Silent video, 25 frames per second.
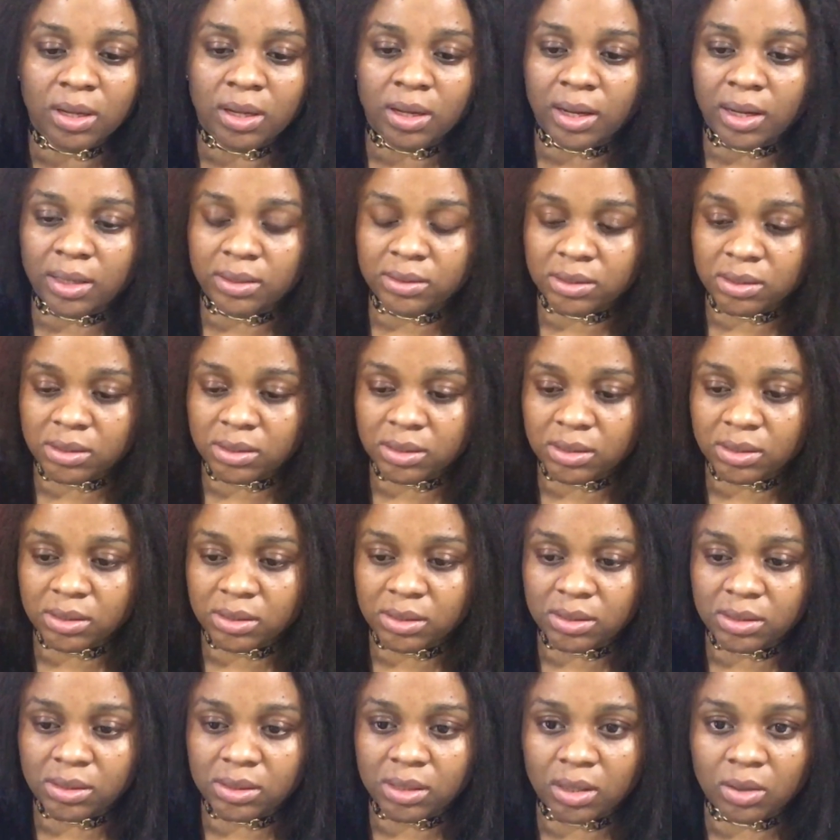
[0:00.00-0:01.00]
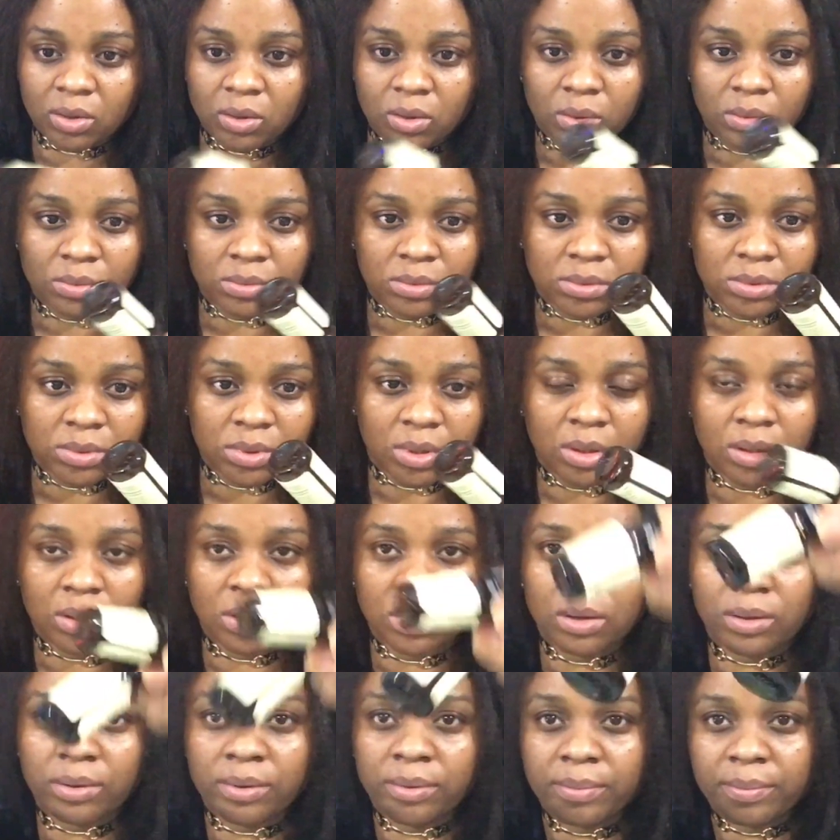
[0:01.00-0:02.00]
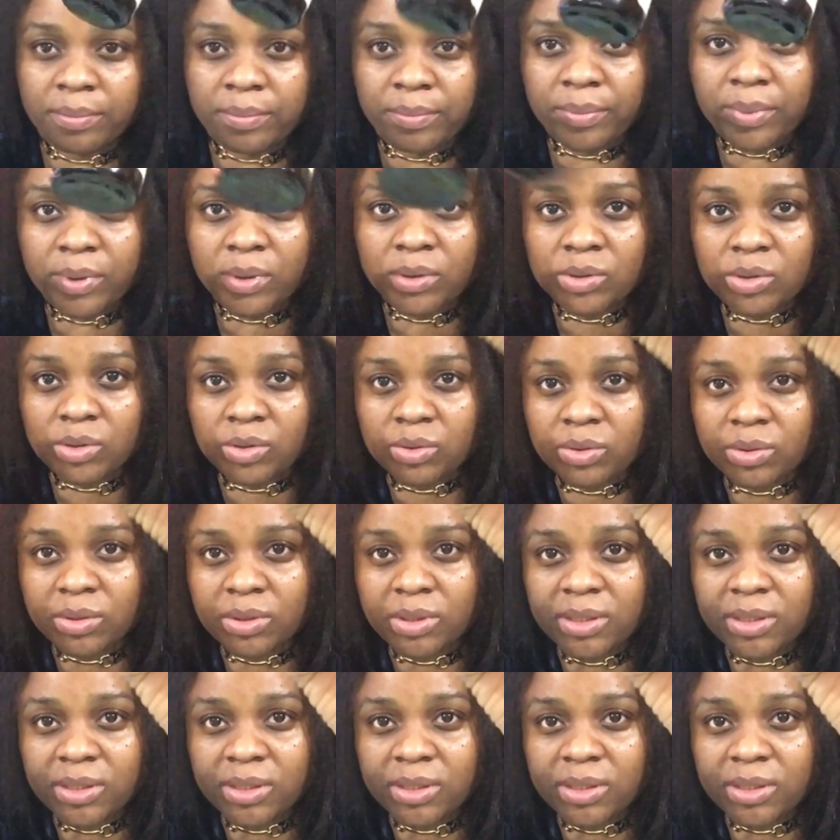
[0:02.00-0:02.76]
and this is the second bottle.